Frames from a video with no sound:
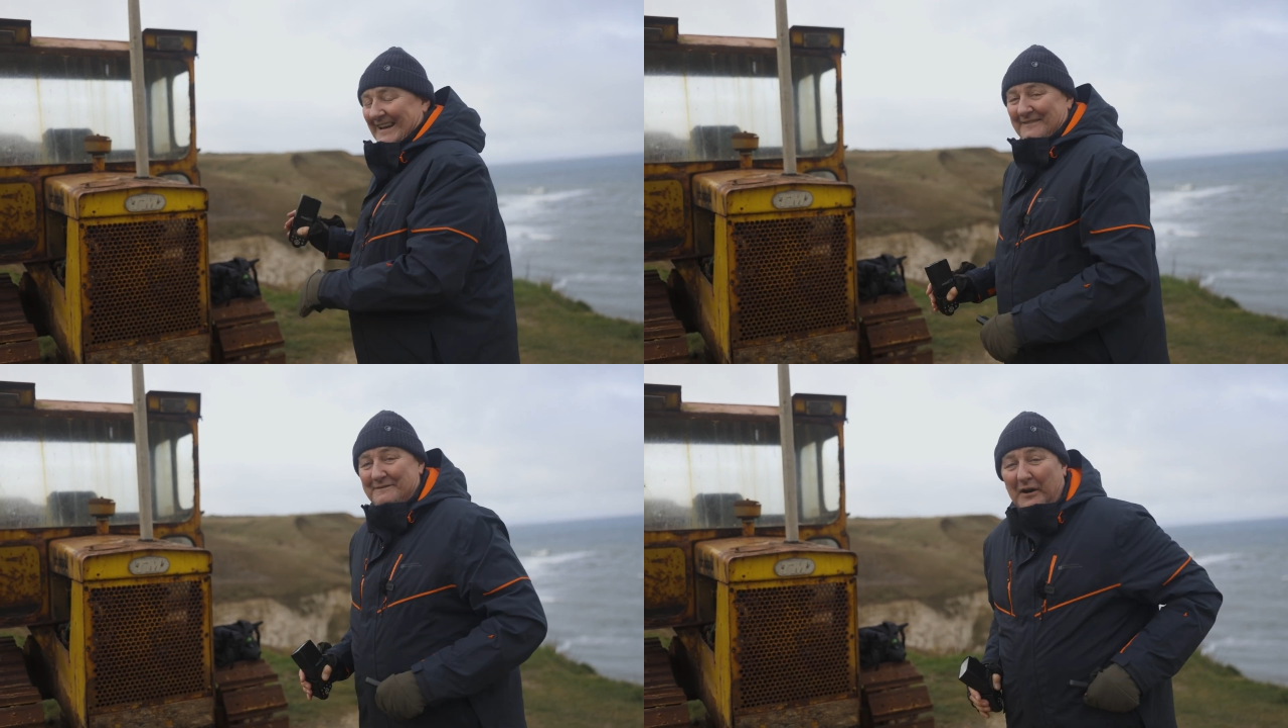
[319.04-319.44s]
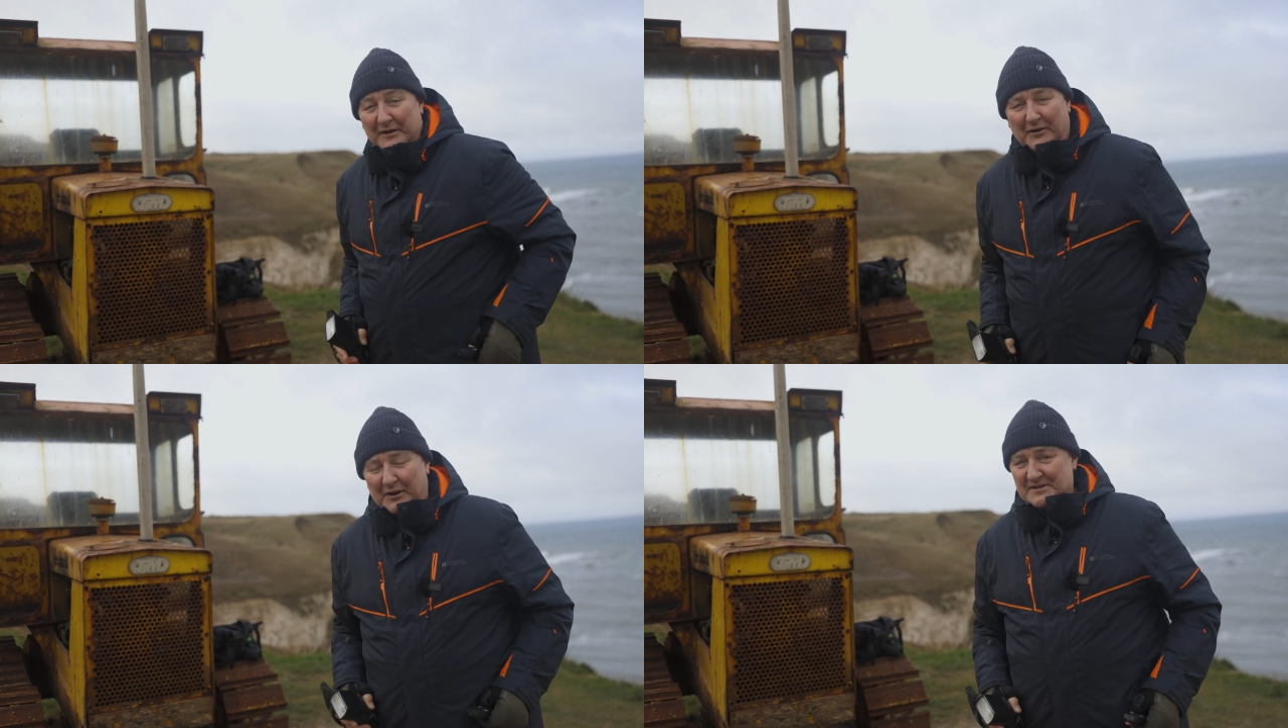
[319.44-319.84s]
very,
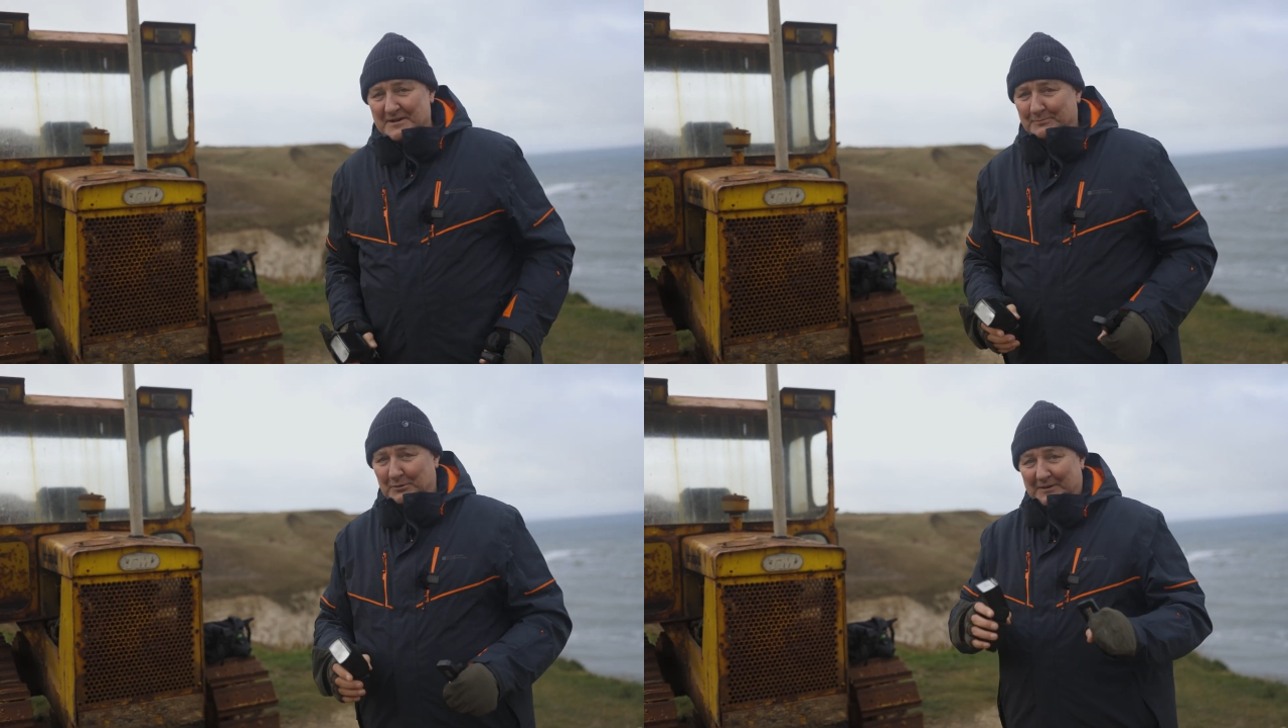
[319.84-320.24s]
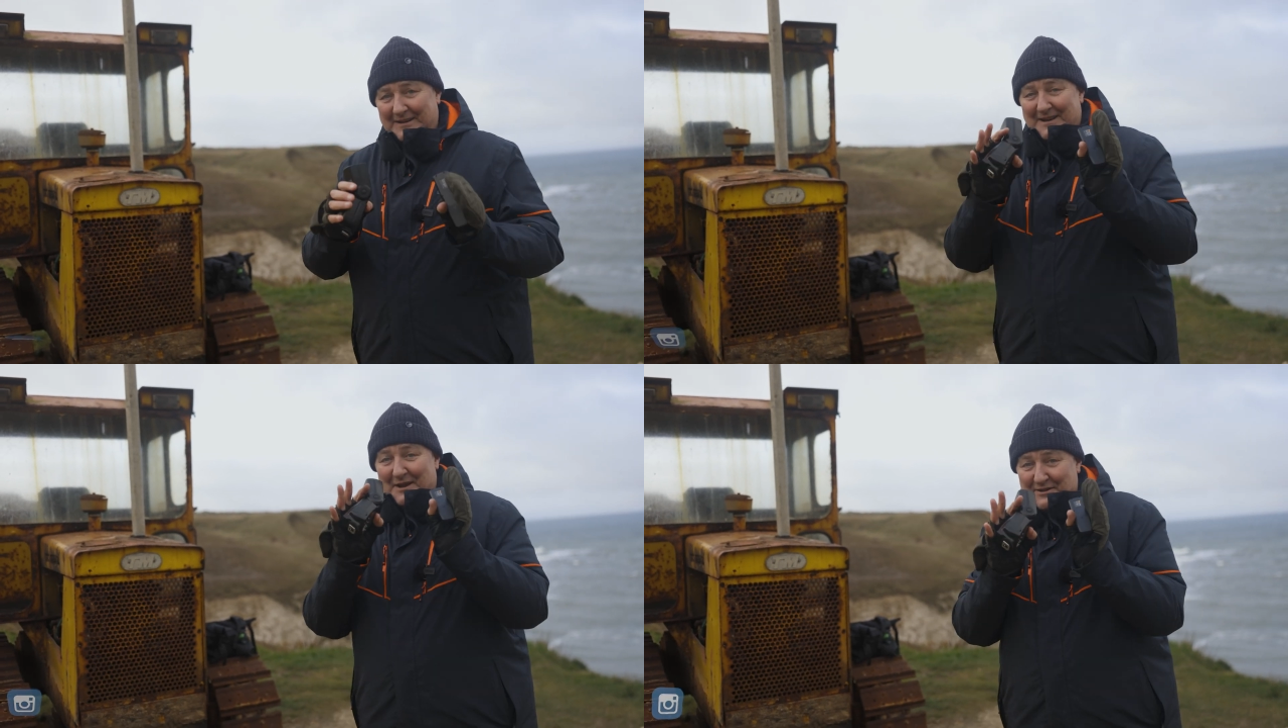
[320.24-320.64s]
very simple.
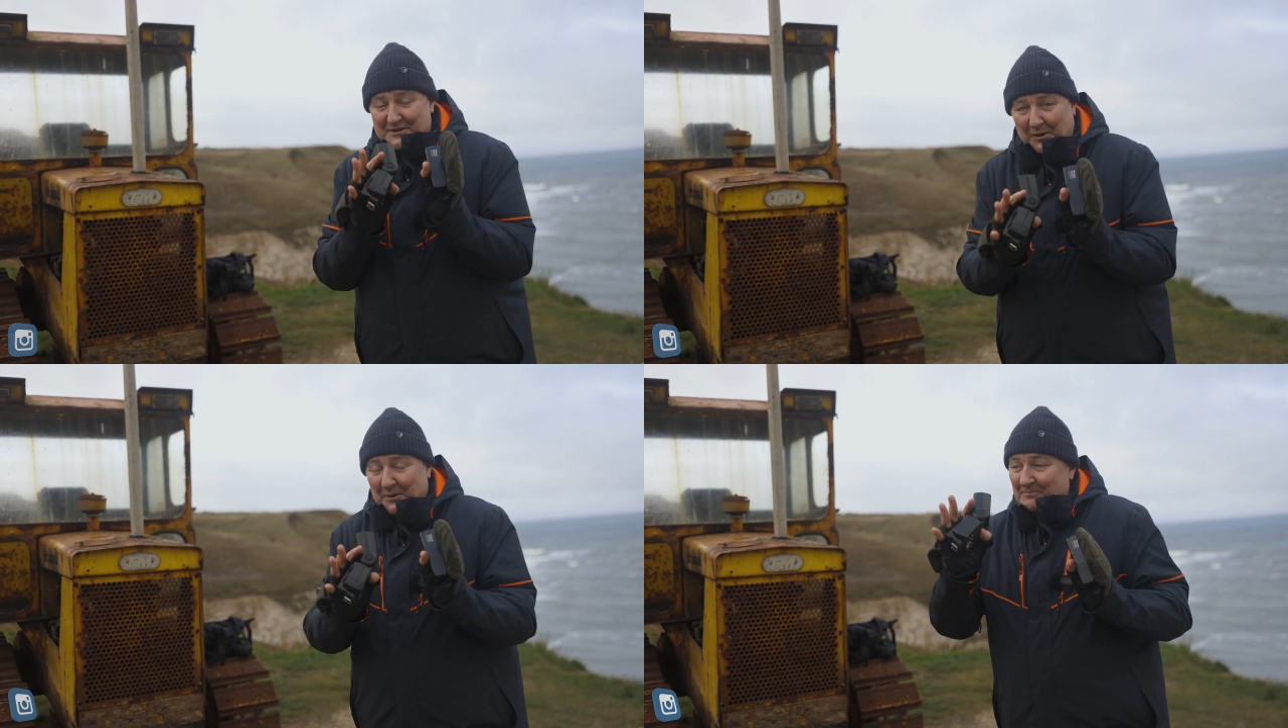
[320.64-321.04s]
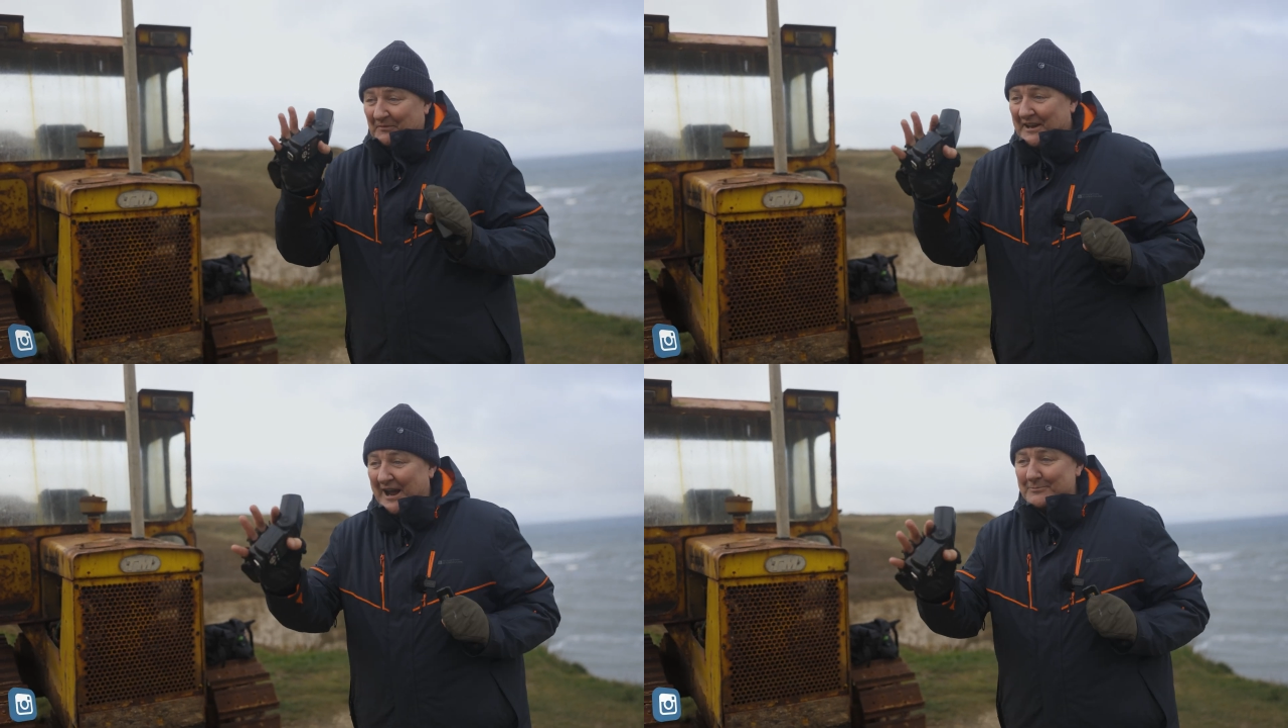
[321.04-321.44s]
So,
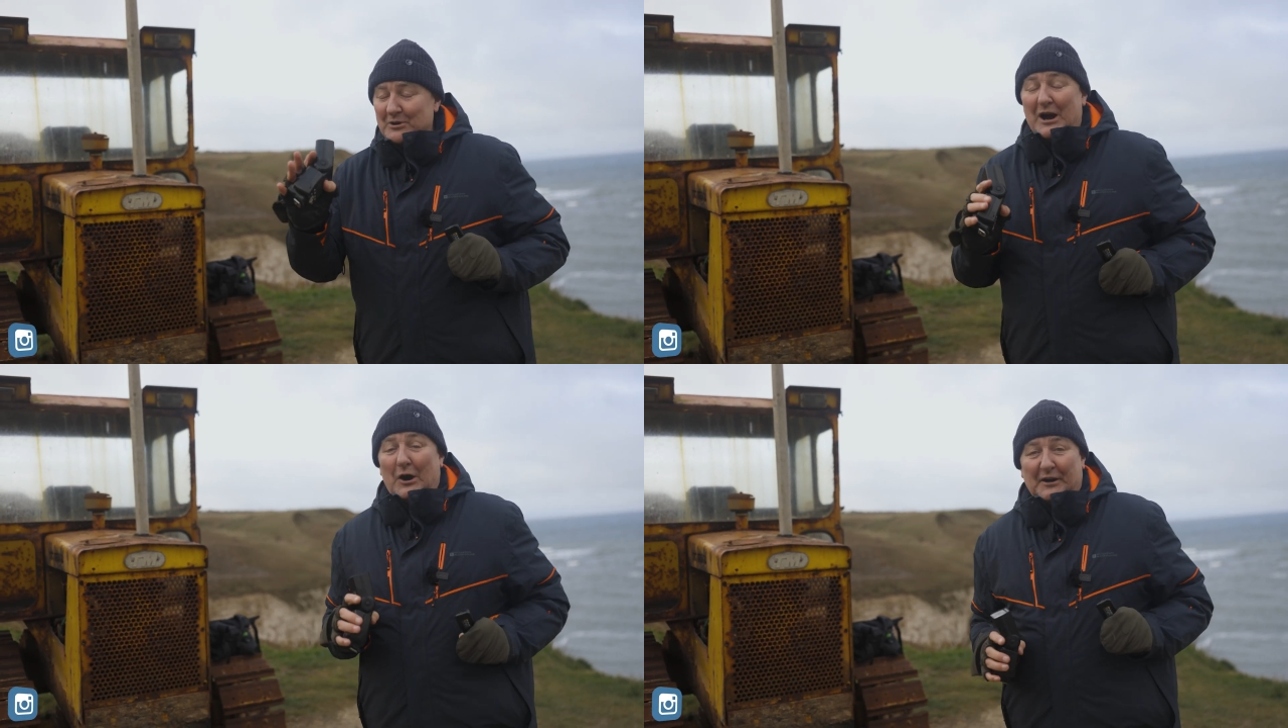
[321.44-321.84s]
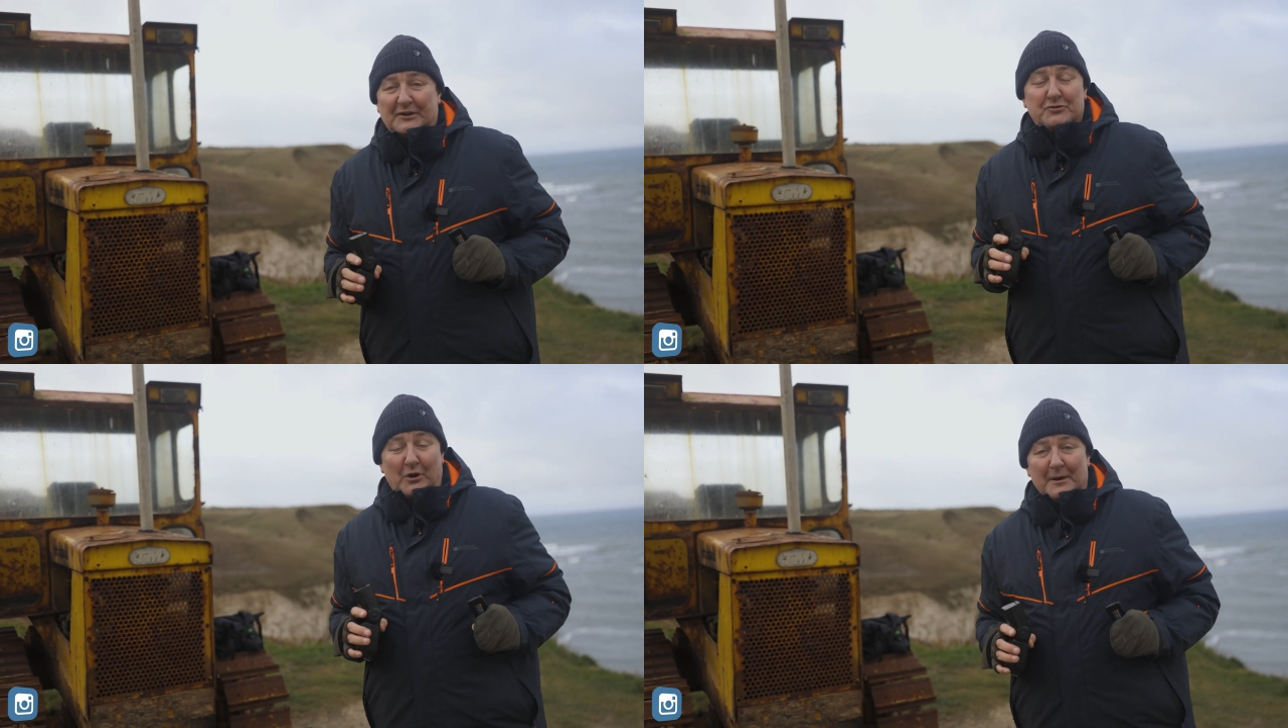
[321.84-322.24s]
camera on a
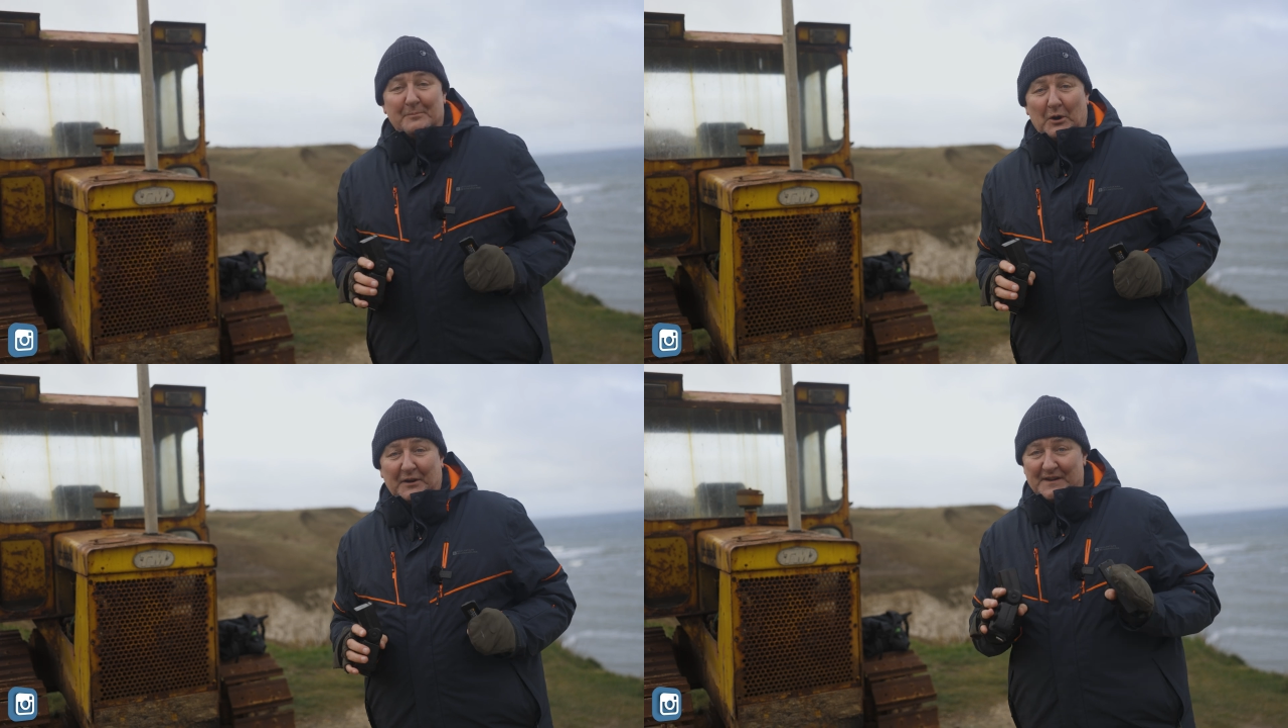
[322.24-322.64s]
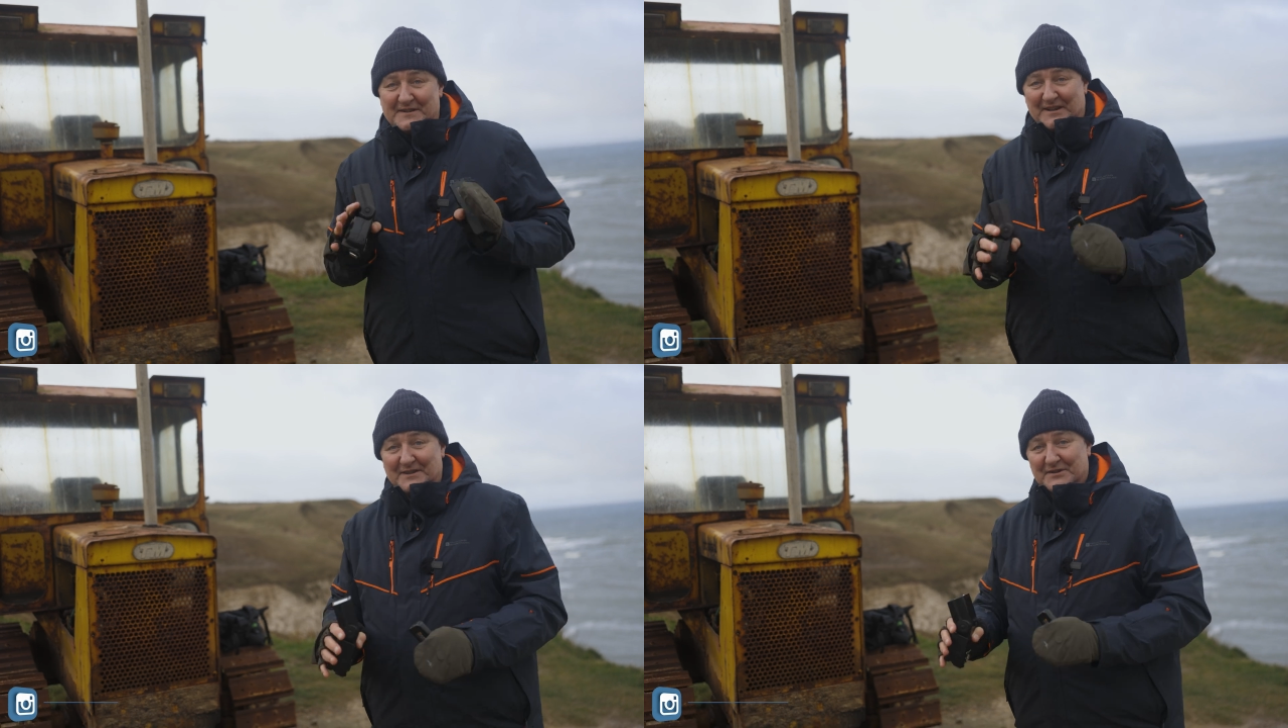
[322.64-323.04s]
tripod in
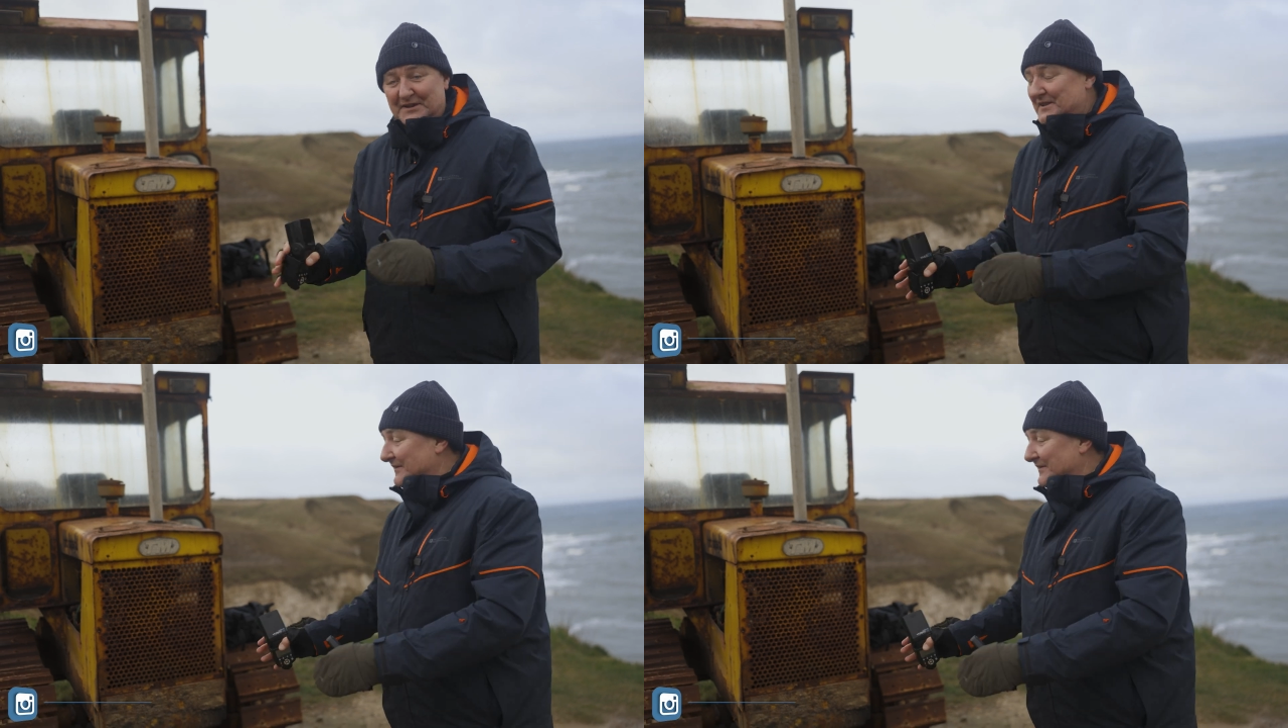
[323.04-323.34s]
this instance.